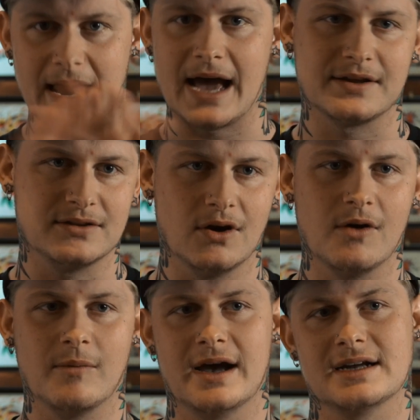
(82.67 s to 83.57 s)
black
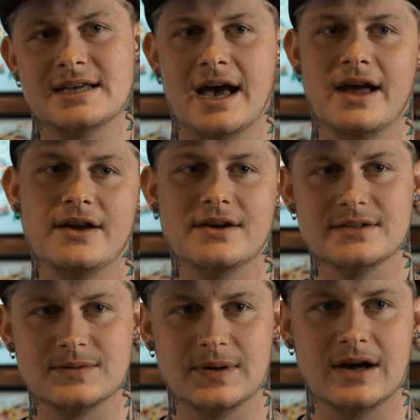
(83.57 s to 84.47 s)
dot work
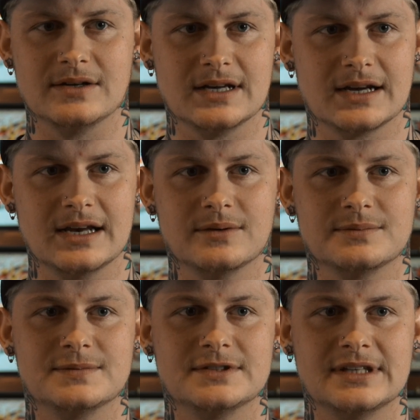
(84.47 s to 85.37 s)
tattoos when I was like a little
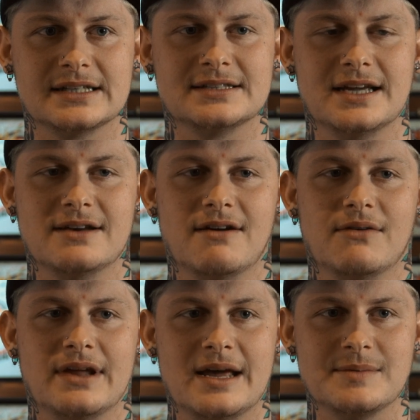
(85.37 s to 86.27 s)

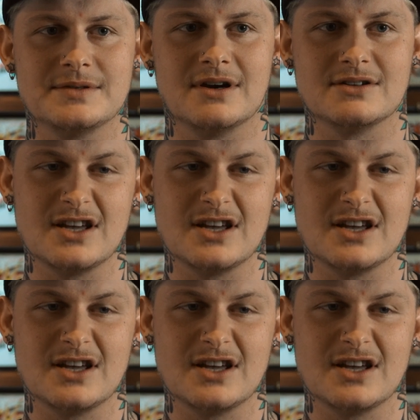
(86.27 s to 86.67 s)
16-year-old hipster. I